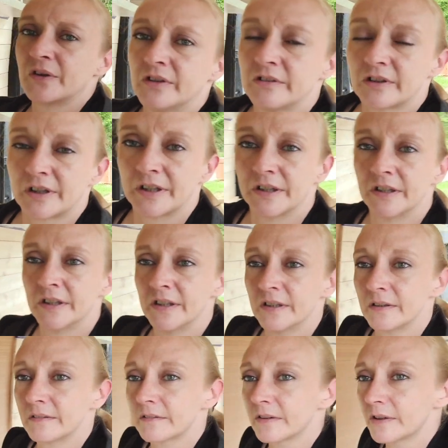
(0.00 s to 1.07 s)
Right,
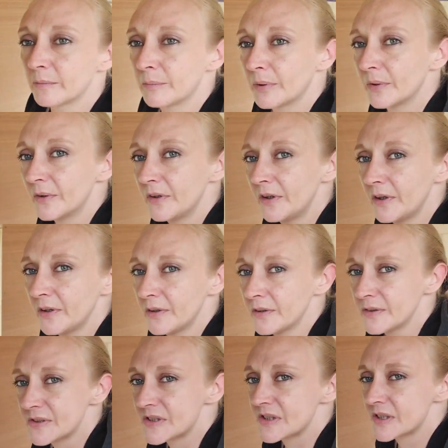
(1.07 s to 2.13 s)
I'm going to put
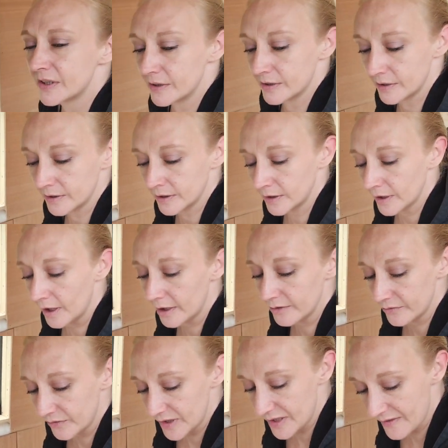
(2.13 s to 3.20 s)
use
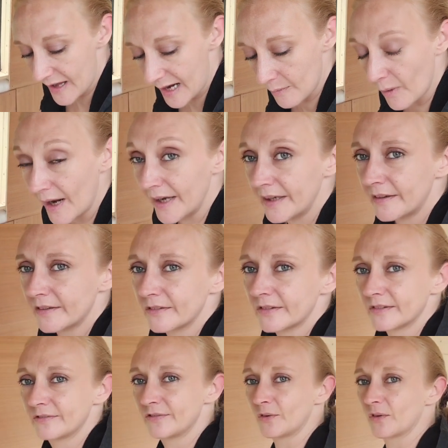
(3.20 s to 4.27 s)
hopefully that way. You're not going
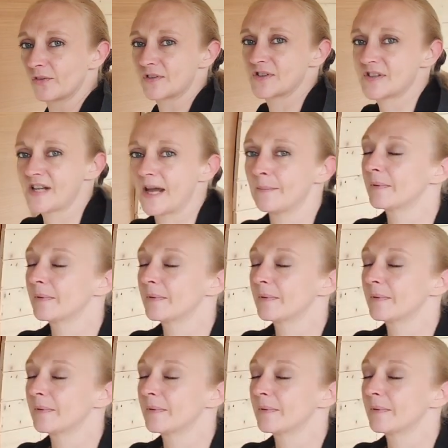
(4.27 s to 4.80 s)
to fall off a step.